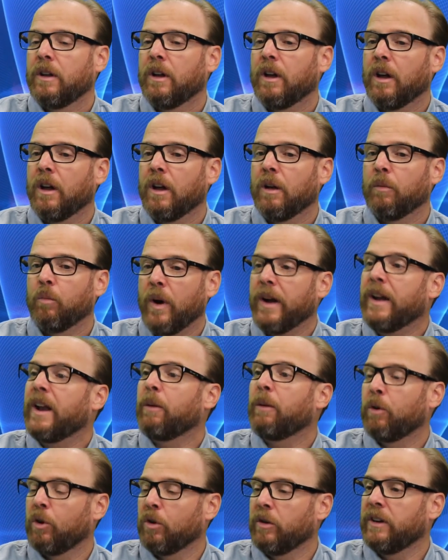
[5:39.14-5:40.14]
um, right now
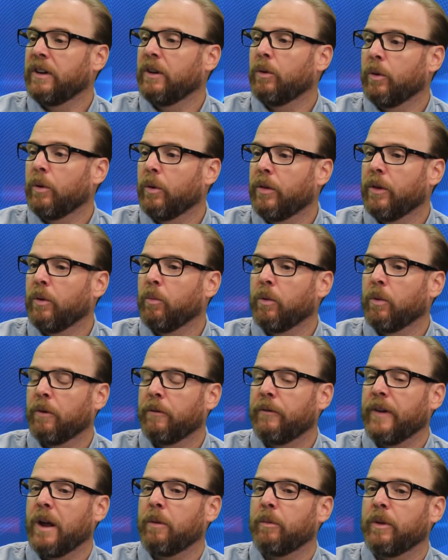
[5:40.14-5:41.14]
I'm currently dealing with it, with her
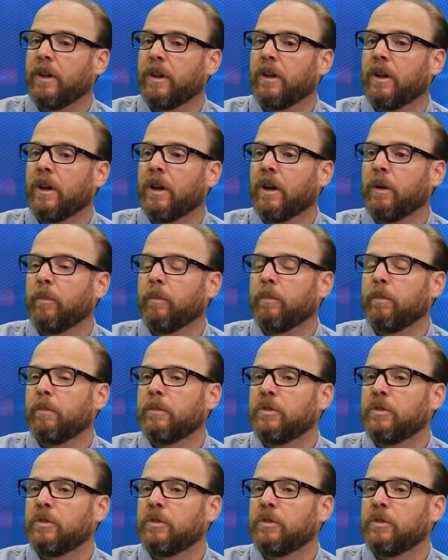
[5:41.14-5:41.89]
family, um,